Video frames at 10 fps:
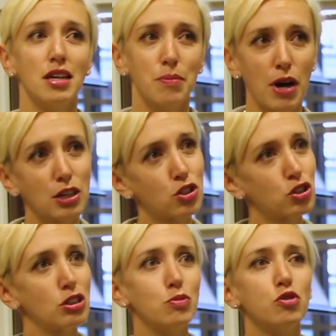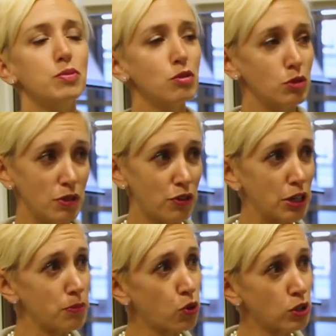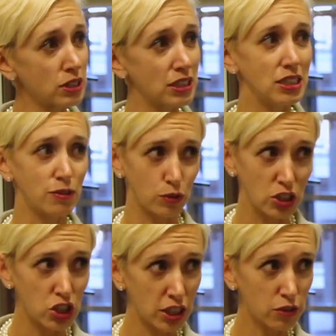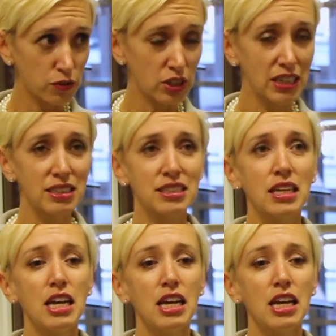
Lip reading: posture and movement would be very important and a differentiator for us.